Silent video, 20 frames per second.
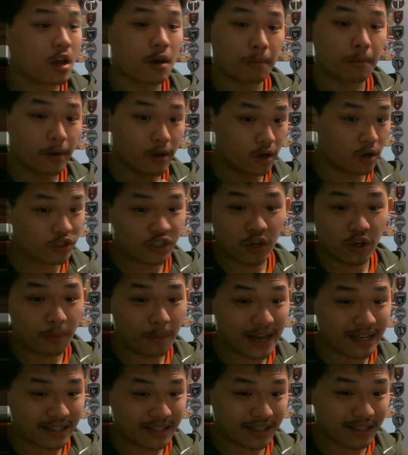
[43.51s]
but also
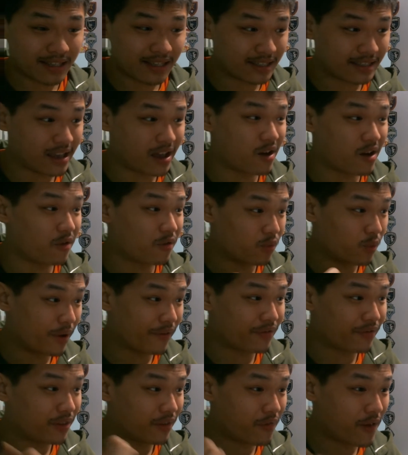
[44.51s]
myself
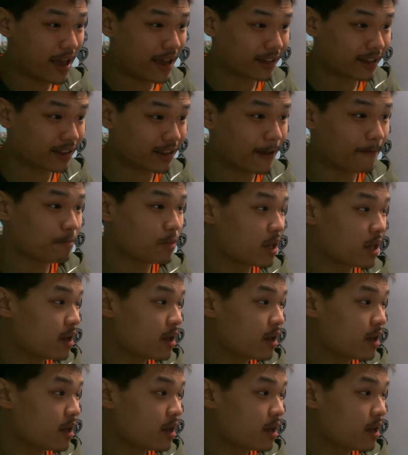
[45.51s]
with the fact that